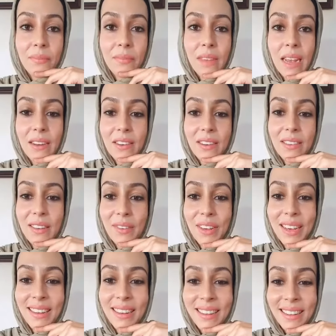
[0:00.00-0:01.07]

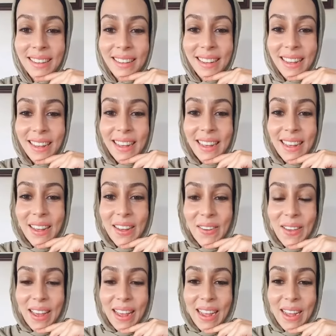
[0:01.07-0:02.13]
IGTV.
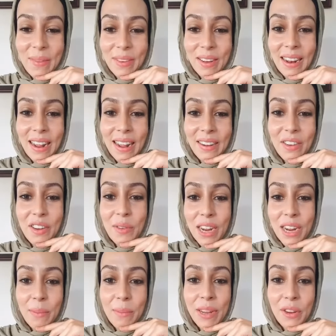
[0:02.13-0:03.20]
Okay, alhamdulillah. Do you
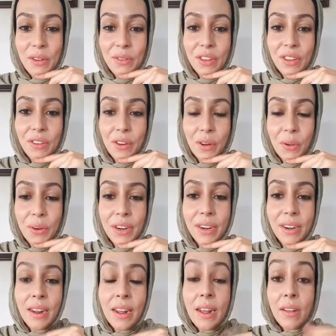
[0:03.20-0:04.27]
recommend using toner?